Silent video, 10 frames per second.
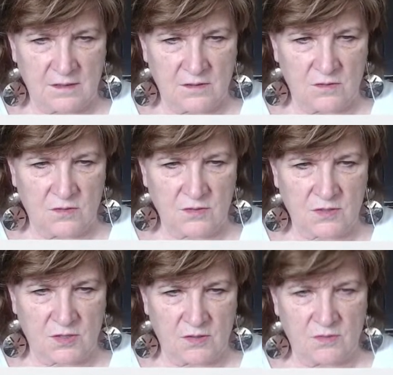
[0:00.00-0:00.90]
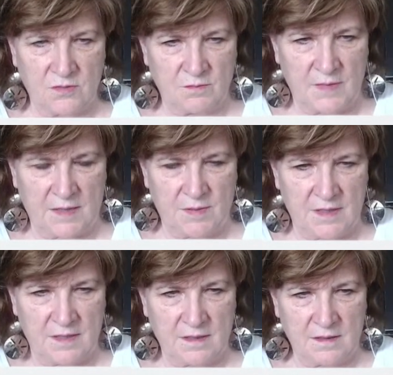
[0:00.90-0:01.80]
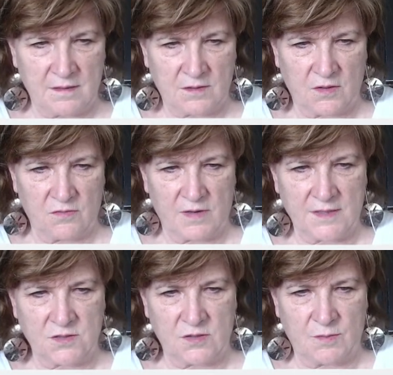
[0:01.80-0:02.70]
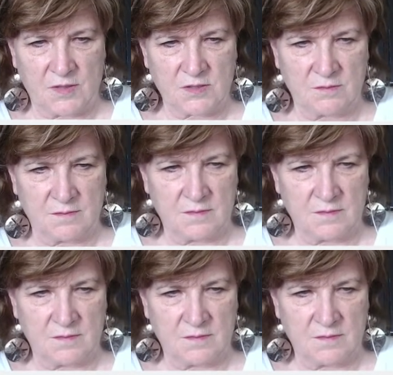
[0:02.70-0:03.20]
also maybe go right to the bottom.